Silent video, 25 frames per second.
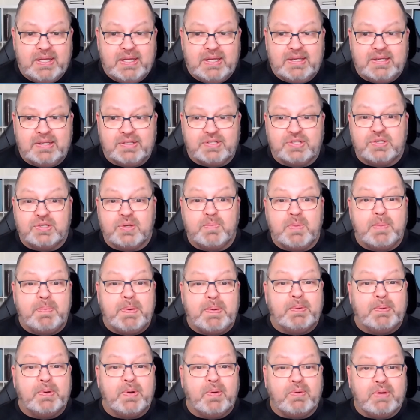And so many
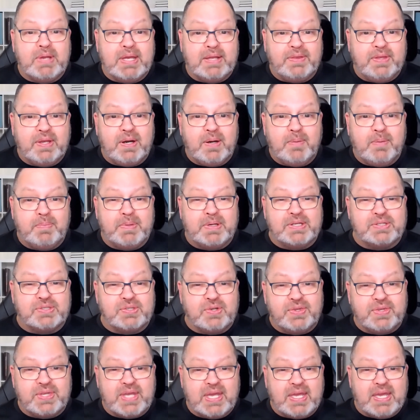people don't get there because they're
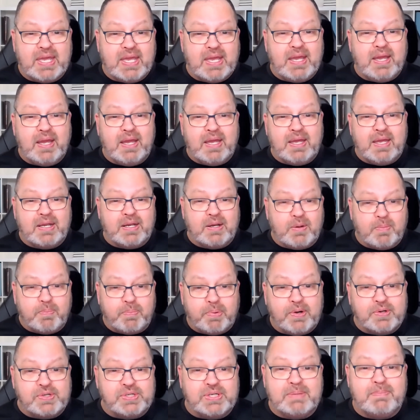thinking and they're
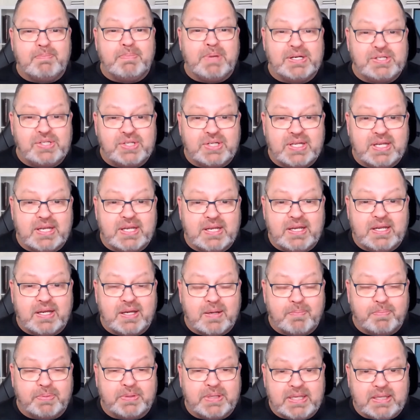approaching budgeting
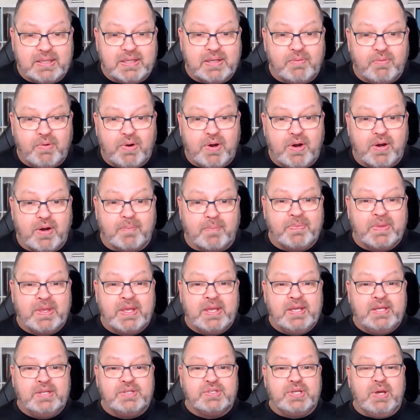completely wrong.
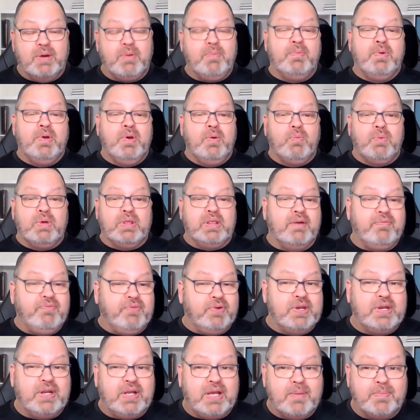So we'd love for
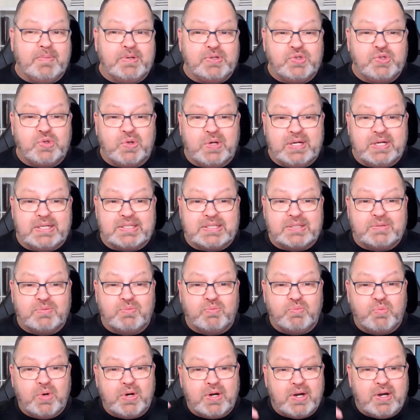you to come and join us.
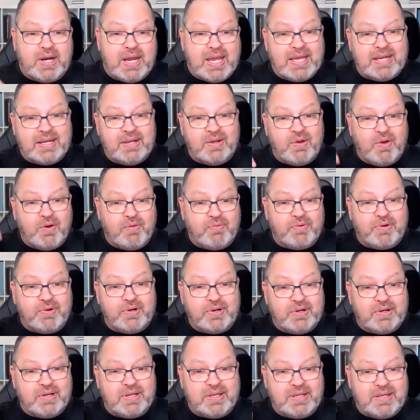We're heading
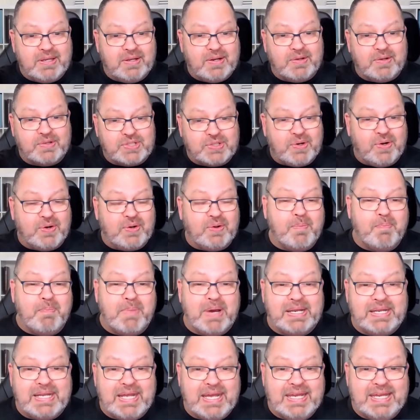over, starting on
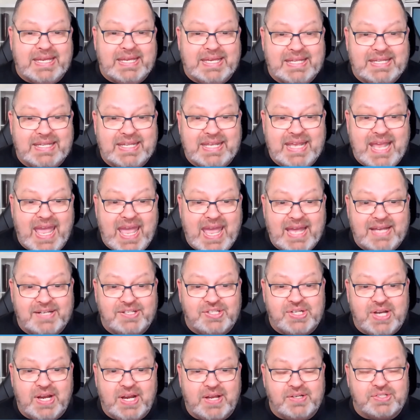Monday in the Ads
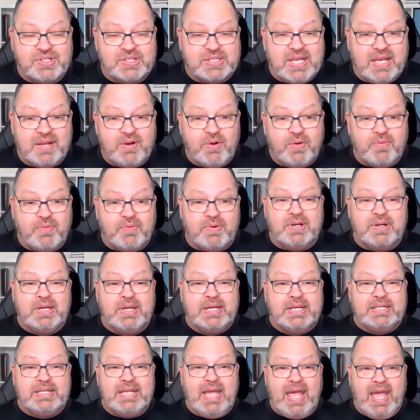Challenge. Just head over
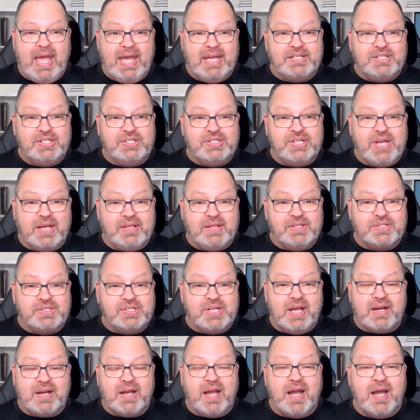to
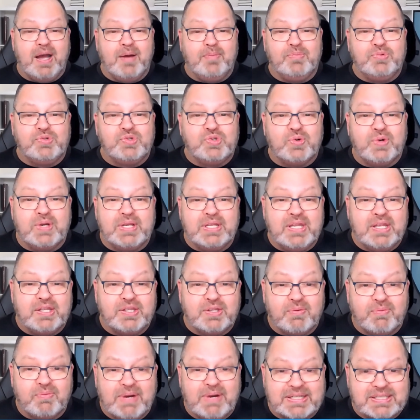adschallenge.com. Join
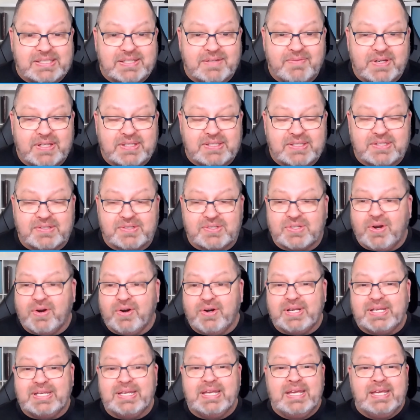the rest of us. There's
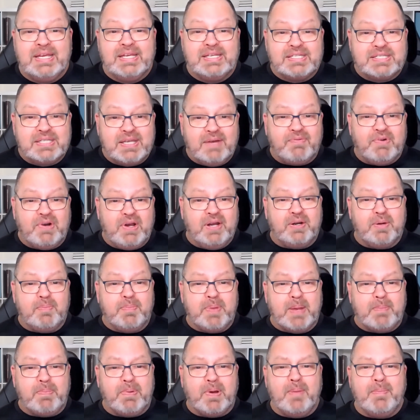already several hundred
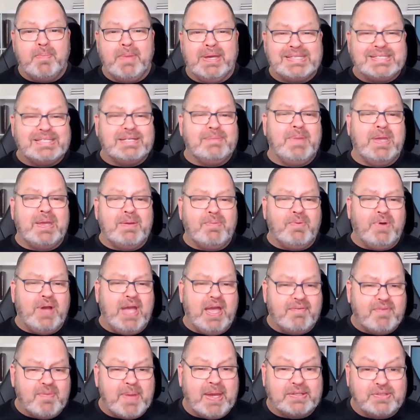people. I'm estimating we'll
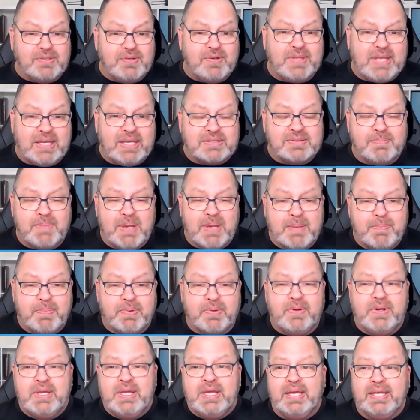have about 2,000
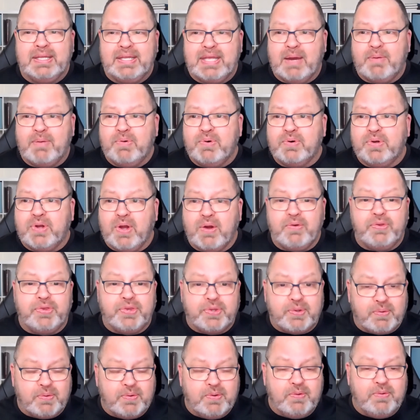people that will go
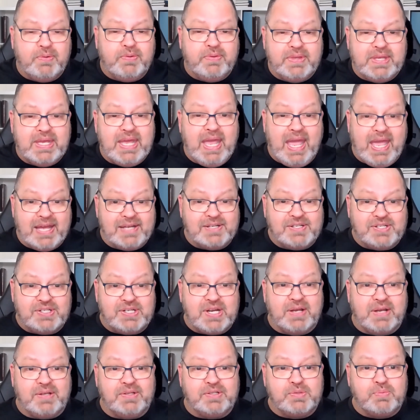through the Ads
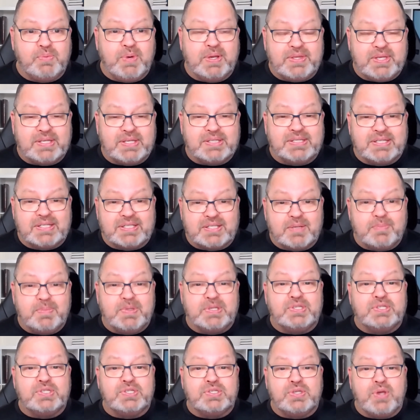Challenge with us. It's going to be
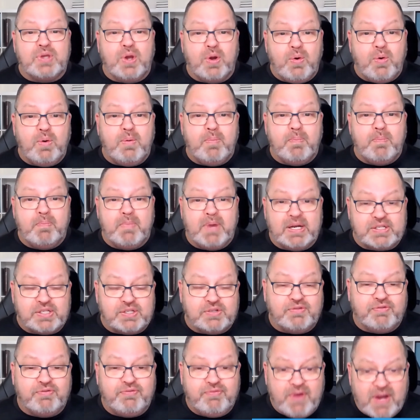so
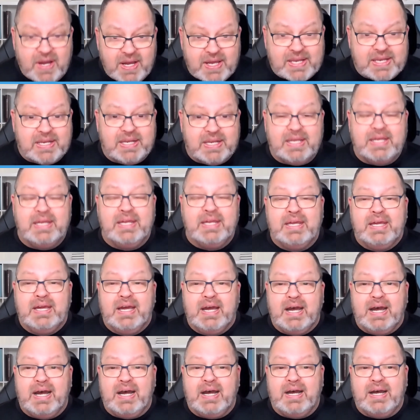much fun.
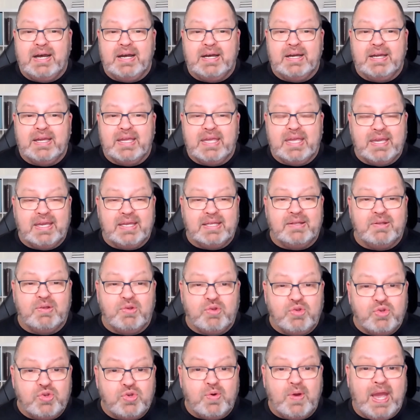And
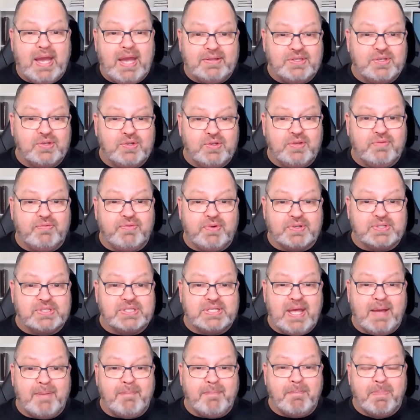you have to do the first
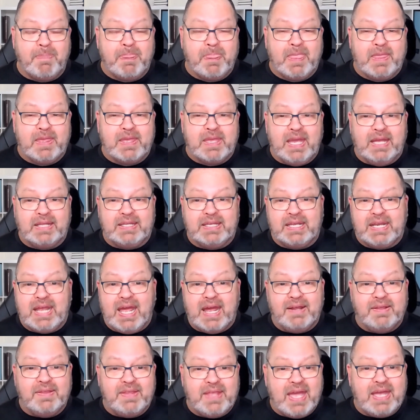step. You have to get
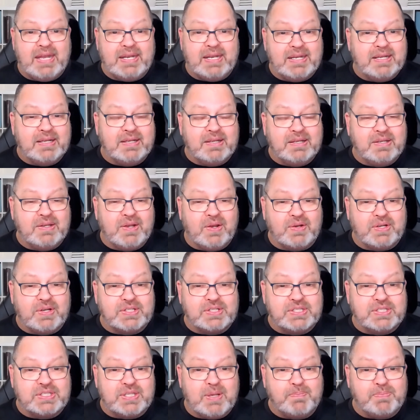out of that
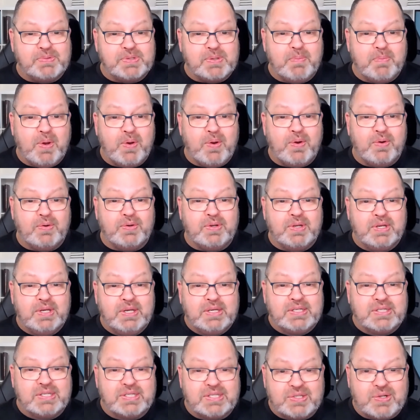consumption mode,
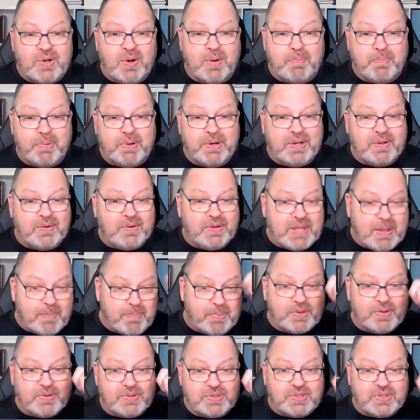start putting on that
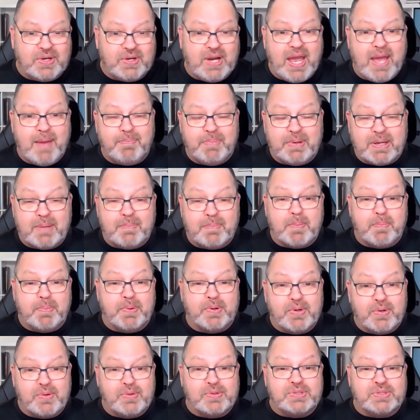producer hat, become a
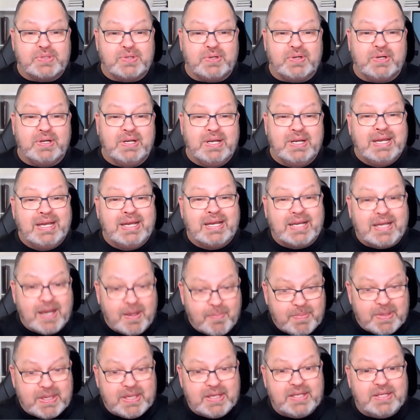producer,
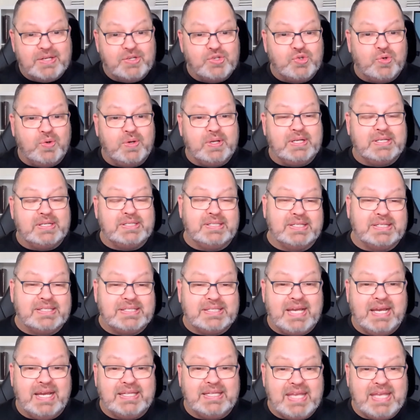come in and join us
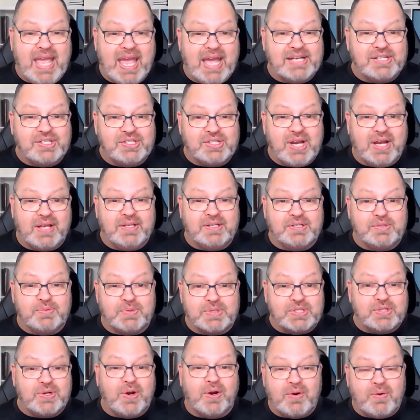inside the Ads Challenge. We
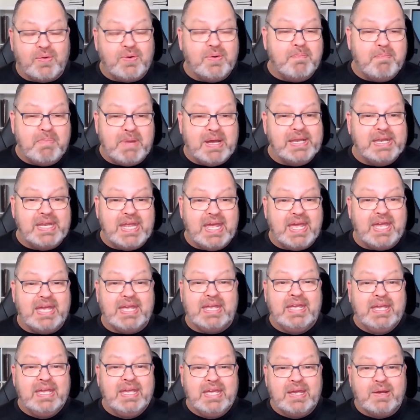start on Monday, and
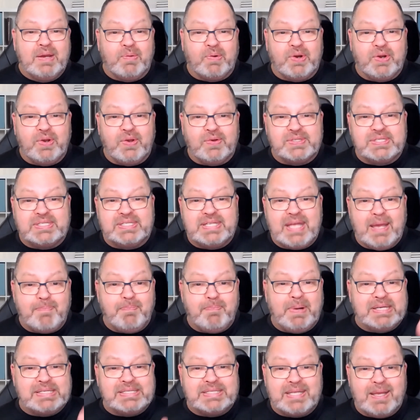we're going to go step
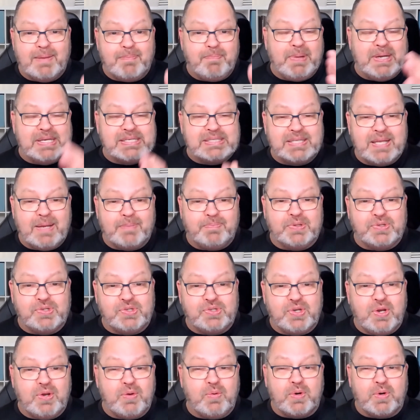by step by step to show you.